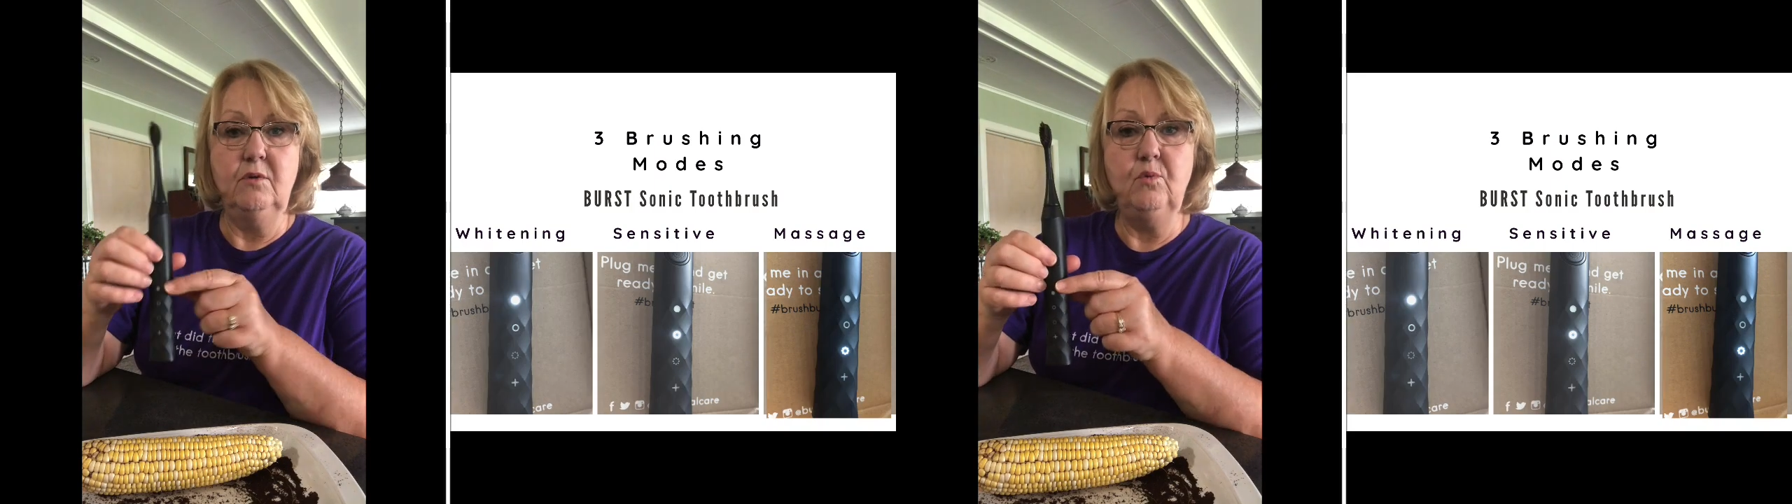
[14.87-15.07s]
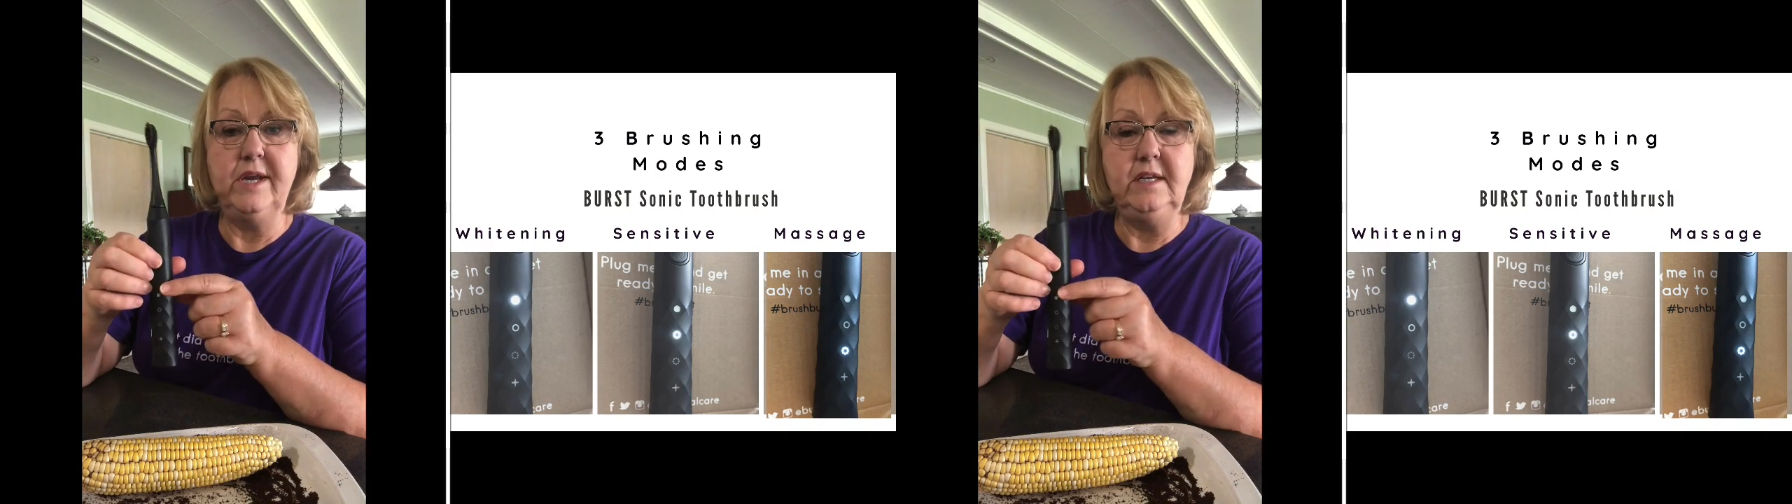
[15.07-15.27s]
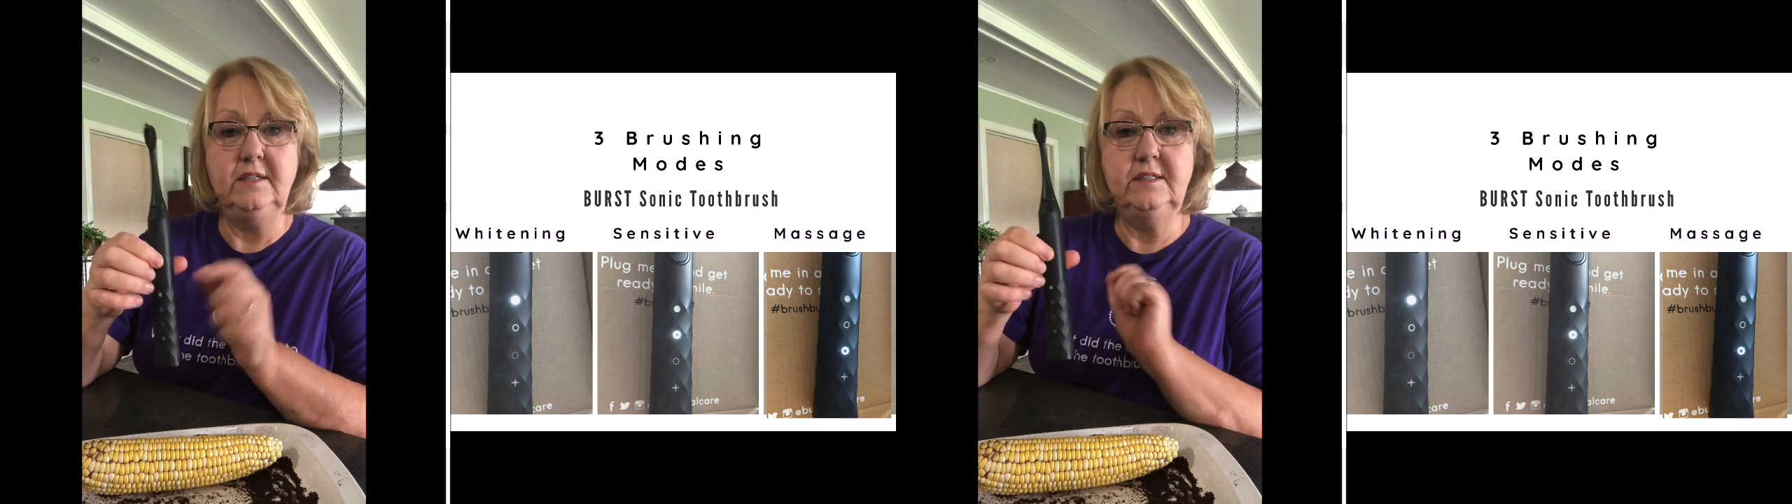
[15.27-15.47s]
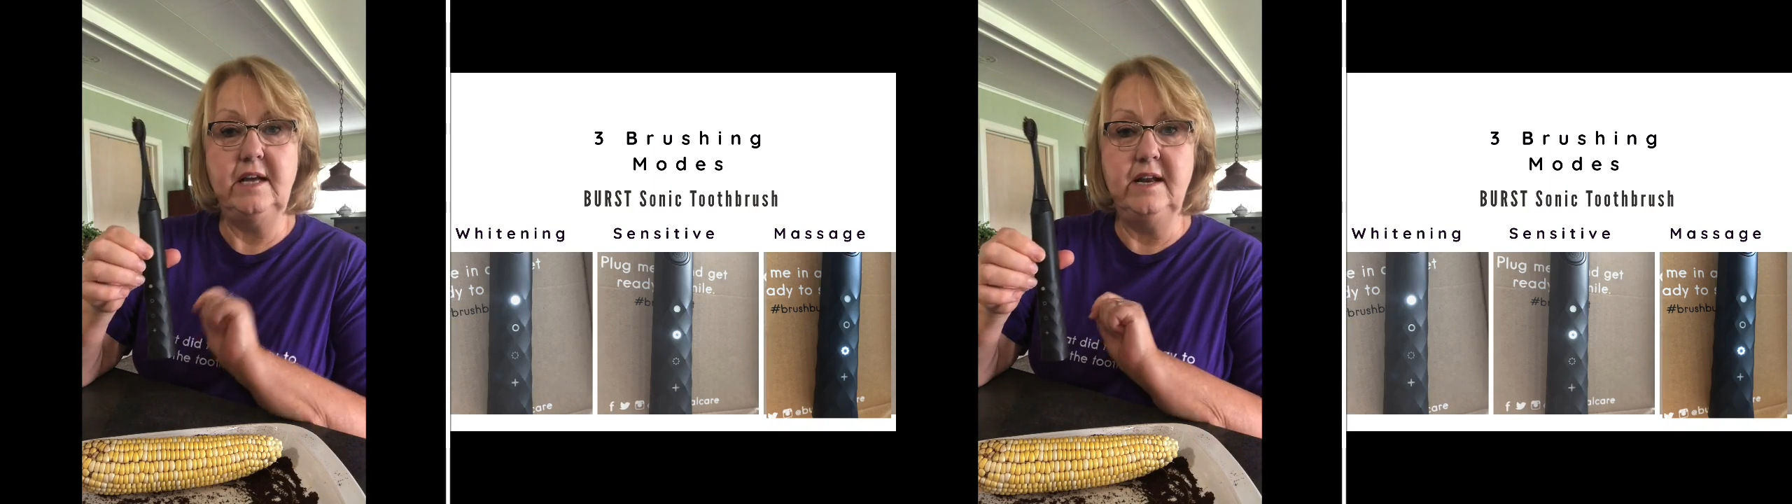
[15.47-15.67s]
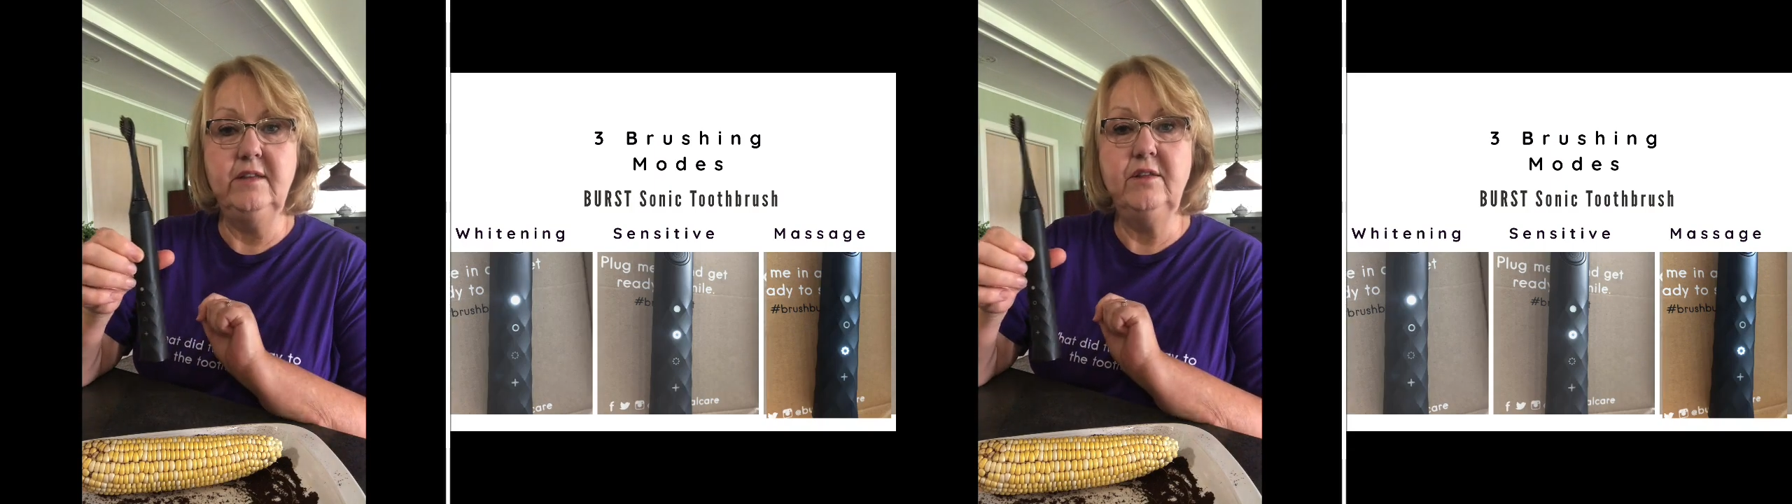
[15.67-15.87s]
whitening
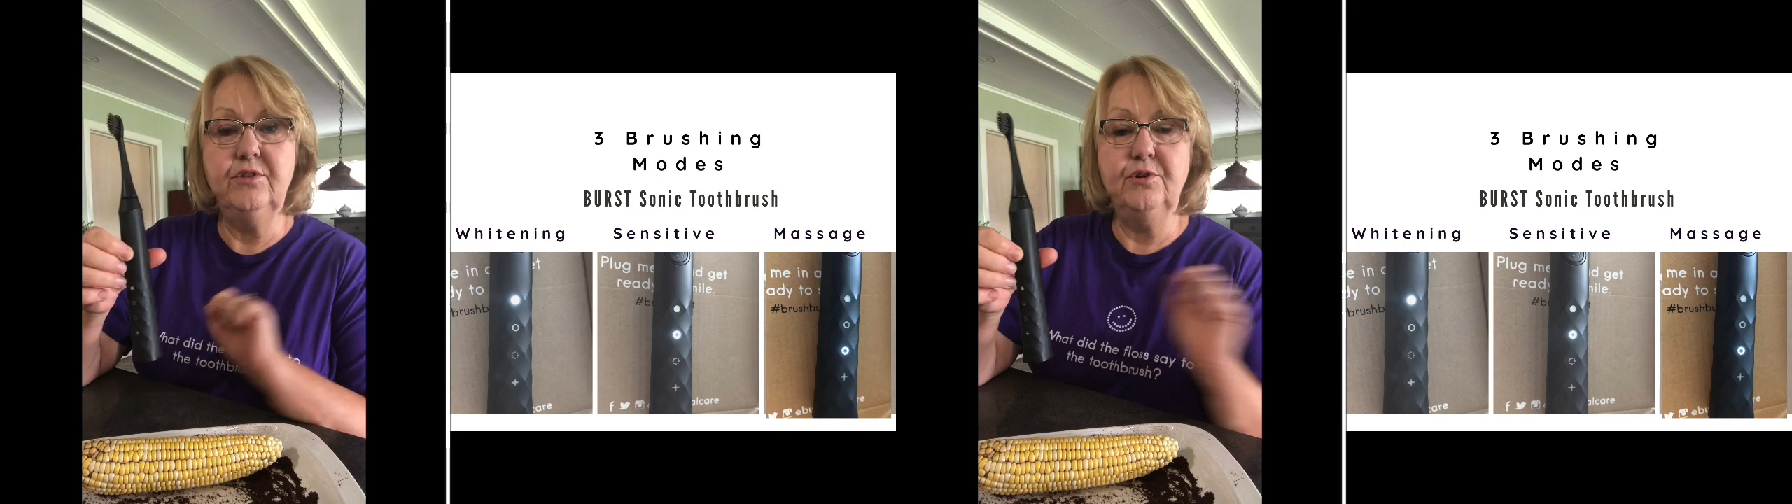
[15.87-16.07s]
setting, the